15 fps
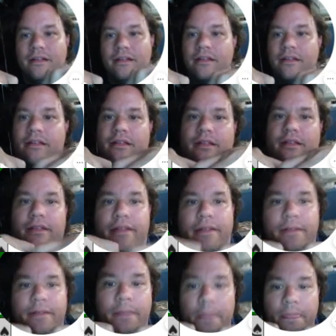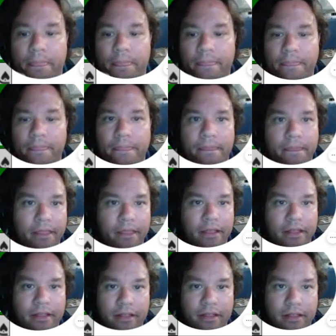
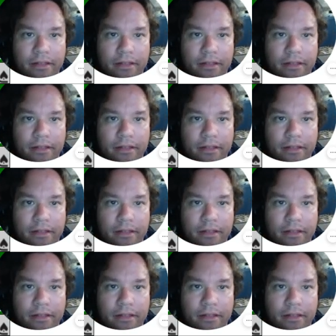(silence)